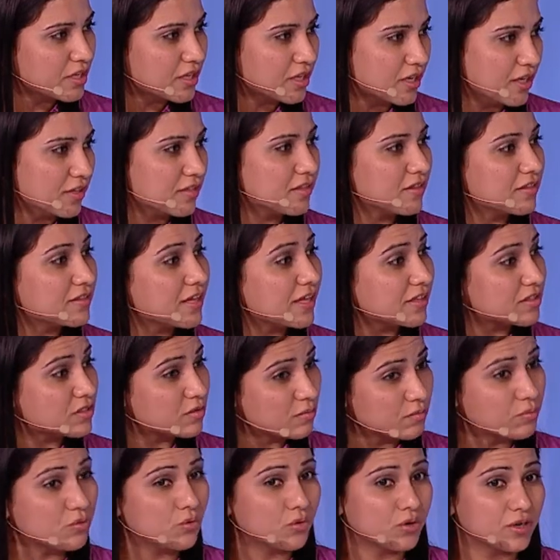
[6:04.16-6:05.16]
and I think that's
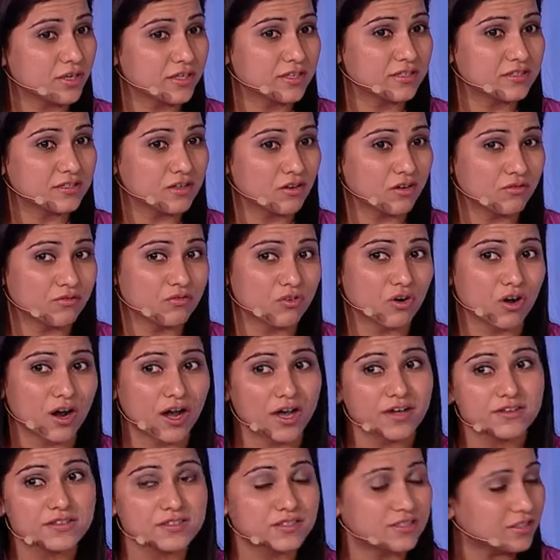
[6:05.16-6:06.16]
important for
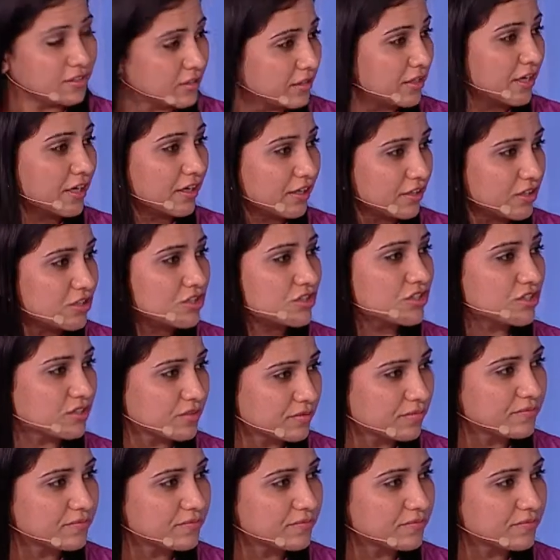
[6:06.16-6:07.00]
us to engage.